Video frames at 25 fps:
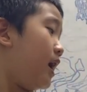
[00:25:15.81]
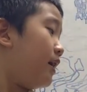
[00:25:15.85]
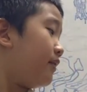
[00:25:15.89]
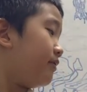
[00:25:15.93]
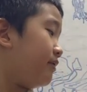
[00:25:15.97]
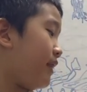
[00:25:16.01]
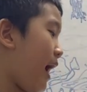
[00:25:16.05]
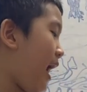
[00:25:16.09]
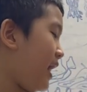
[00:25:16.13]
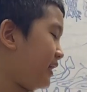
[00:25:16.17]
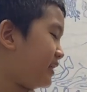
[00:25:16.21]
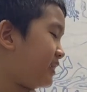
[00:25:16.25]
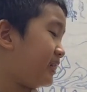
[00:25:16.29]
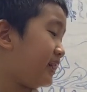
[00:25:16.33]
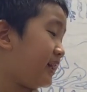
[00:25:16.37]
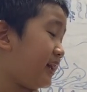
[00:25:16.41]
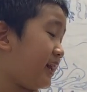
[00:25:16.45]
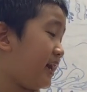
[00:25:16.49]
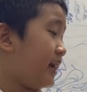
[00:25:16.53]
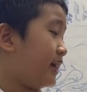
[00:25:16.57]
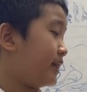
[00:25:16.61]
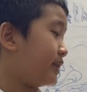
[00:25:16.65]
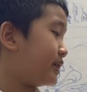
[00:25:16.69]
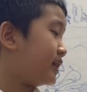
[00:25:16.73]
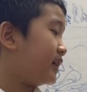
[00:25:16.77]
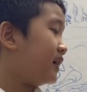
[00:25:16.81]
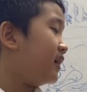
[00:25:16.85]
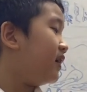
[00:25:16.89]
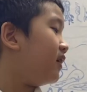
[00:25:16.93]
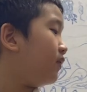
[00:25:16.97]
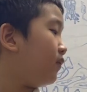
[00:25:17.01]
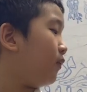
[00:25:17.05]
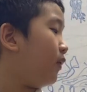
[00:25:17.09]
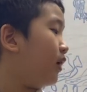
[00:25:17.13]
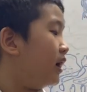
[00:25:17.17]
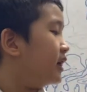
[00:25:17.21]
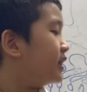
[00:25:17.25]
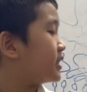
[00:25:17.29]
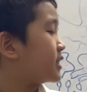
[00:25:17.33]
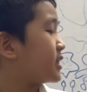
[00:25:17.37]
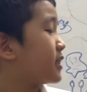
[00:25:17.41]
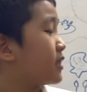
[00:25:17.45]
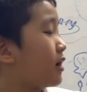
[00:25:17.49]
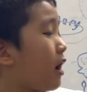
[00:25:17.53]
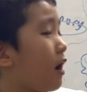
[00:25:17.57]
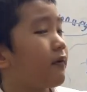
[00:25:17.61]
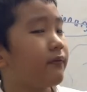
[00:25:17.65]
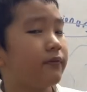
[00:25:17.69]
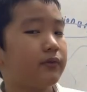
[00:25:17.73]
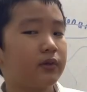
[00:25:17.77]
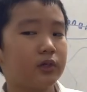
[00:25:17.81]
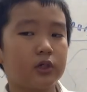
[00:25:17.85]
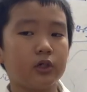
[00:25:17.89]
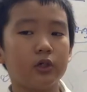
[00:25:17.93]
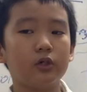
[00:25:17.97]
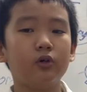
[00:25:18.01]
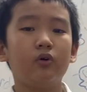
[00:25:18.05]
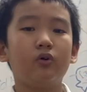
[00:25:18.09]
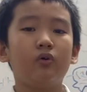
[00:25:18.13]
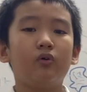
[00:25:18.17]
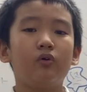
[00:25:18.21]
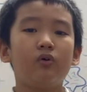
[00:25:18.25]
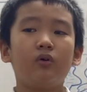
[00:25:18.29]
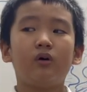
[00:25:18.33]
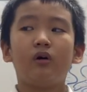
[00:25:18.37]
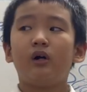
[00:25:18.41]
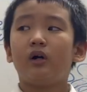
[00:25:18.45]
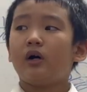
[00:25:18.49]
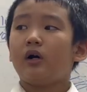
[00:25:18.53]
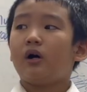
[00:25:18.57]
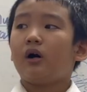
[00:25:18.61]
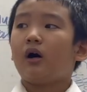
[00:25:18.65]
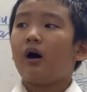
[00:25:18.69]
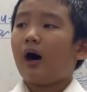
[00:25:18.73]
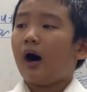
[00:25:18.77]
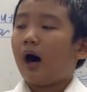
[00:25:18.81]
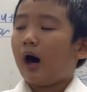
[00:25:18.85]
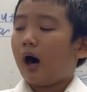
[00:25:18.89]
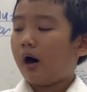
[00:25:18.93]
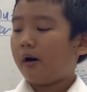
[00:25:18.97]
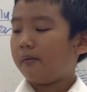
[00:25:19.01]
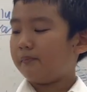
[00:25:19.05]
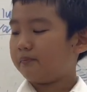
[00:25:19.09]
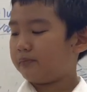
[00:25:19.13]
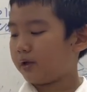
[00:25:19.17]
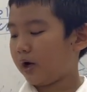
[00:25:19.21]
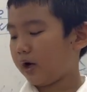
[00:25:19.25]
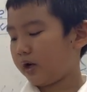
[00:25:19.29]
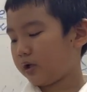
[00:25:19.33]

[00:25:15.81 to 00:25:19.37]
That hint was not too hard